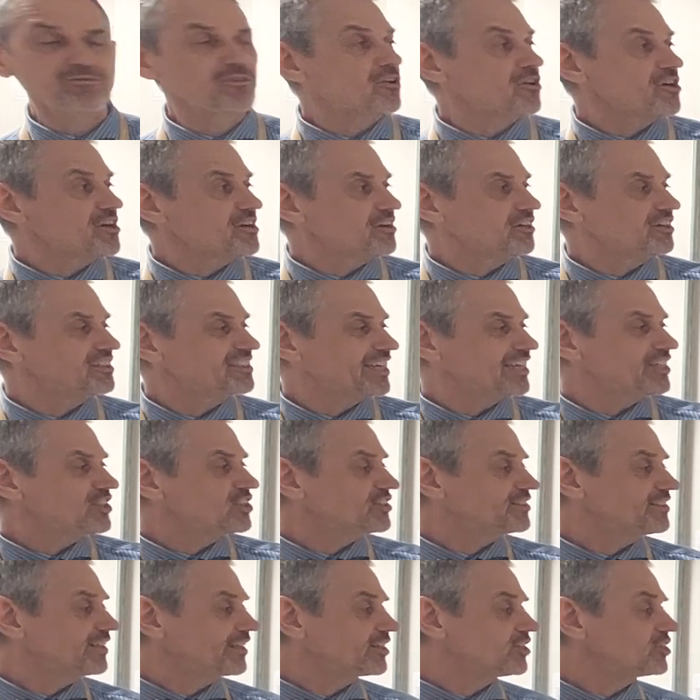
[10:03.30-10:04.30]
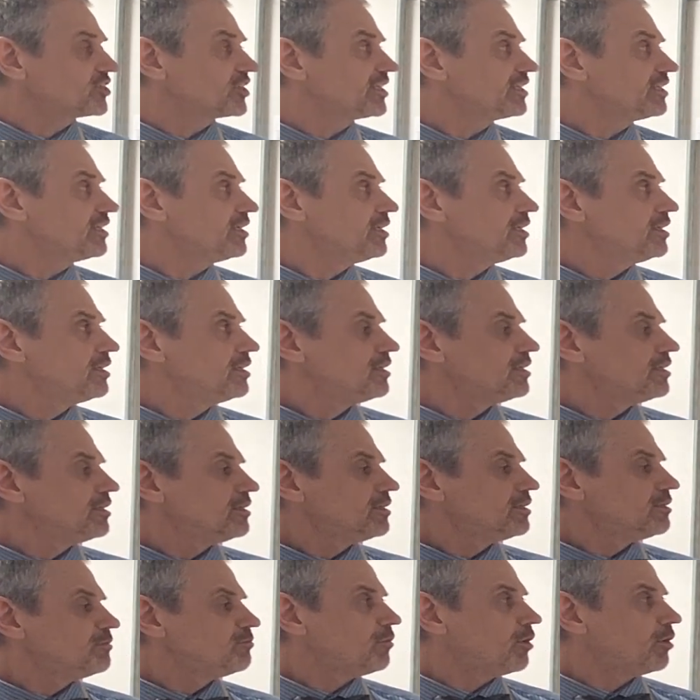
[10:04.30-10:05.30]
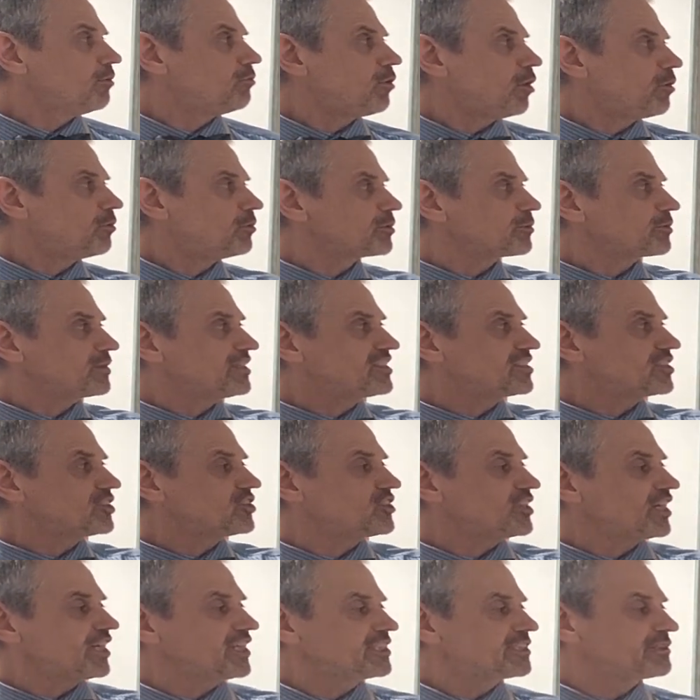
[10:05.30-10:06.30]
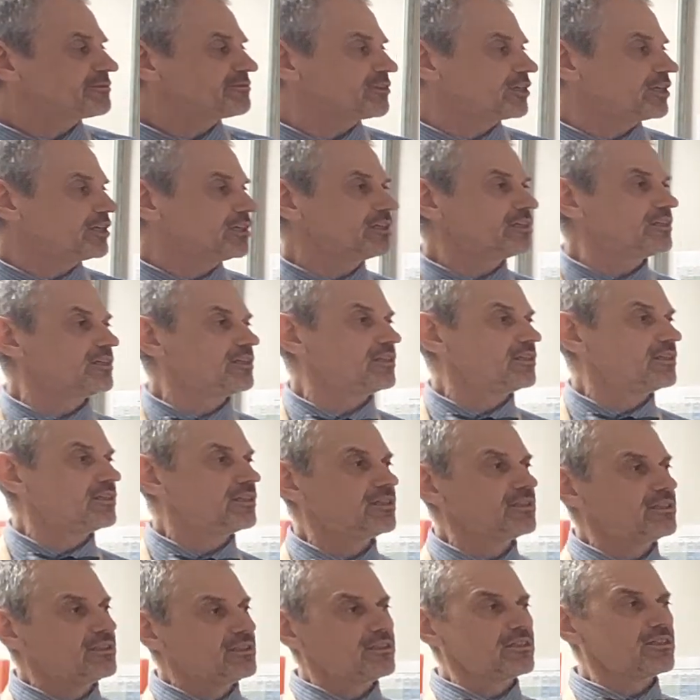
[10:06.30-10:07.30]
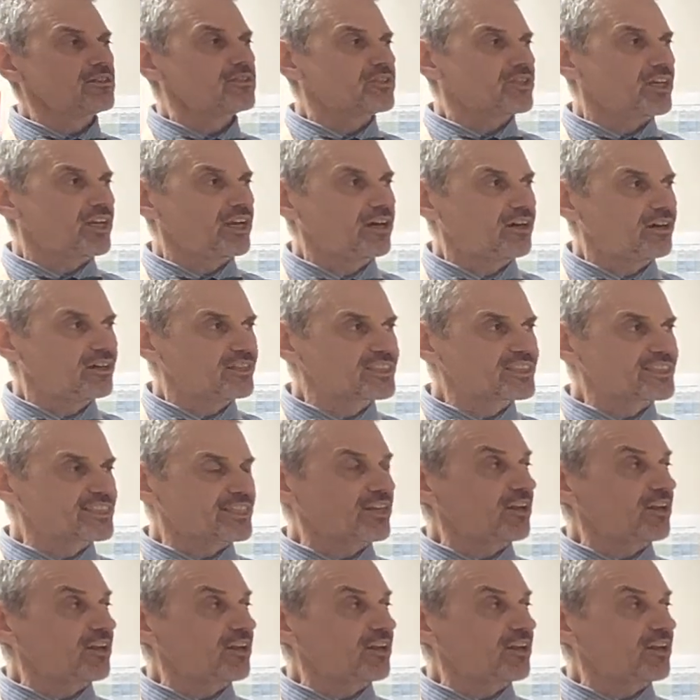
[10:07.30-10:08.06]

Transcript: for ionization energy. What would we suggest for the last